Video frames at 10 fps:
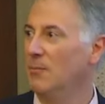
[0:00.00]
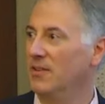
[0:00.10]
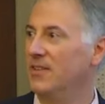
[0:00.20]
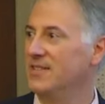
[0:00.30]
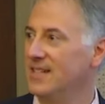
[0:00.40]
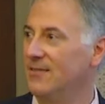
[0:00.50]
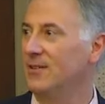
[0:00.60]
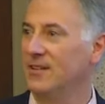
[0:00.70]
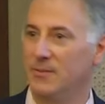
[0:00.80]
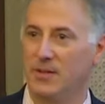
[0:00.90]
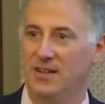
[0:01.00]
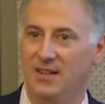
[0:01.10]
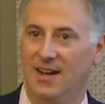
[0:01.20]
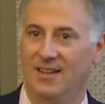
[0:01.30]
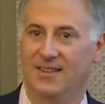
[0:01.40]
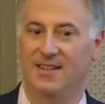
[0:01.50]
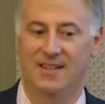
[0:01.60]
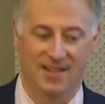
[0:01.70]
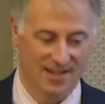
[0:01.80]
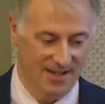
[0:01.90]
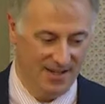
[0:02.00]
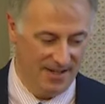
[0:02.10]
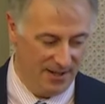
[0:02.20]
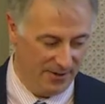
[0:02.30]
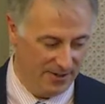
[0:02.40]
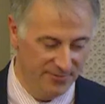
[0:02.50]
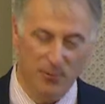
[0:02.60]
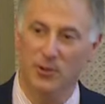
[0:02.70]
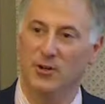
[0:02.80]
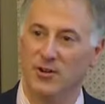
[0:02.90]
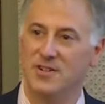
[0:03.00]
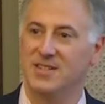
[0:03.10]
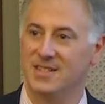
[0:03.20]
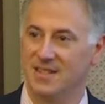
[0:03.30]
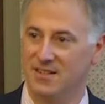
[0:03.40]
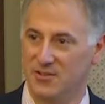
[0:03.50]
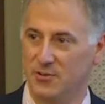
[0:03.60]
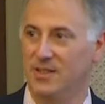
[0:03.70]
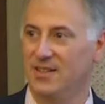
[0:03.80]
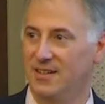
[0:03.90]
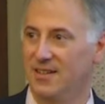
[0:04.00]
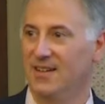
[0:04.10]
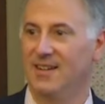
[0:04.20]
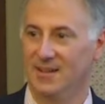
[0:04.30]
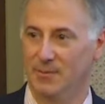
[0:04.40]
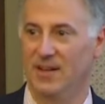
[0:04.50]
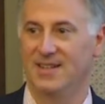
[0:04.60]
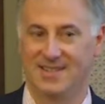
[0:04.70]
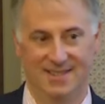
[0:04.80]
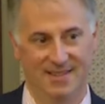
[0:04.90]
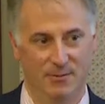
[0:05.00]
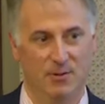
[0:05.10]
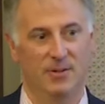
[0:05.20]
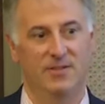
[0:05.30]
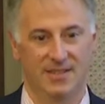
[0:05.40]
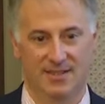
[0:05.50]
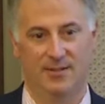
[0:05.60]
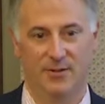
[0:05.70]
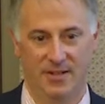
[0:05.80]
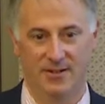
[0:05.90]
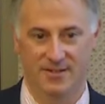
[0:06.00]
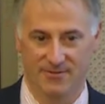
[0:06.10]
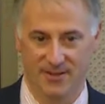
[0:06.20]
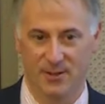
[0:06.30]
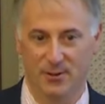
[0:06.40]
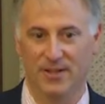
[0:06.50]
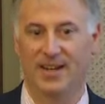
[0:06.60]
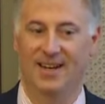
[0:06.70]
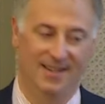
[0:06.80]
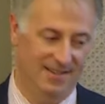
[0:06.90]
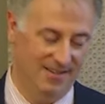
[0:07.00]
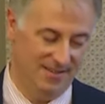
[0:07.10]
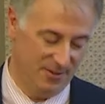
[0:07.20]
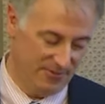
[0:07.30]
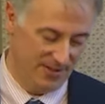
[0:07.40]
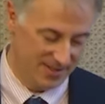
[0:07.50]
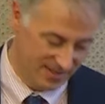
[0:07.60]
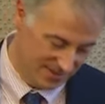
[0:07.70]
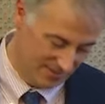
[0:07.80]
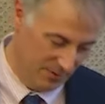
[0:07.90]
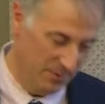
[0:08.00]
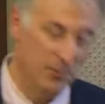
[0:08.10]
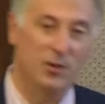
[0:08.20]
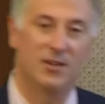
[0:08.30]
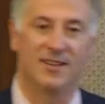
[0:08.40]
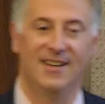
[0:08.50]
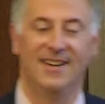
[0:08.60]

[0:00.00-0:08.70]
but there's never going to be, I think, an area of more urgency to treat in medicine than what we've discovered here as a field. And Joe Fins just wrote a book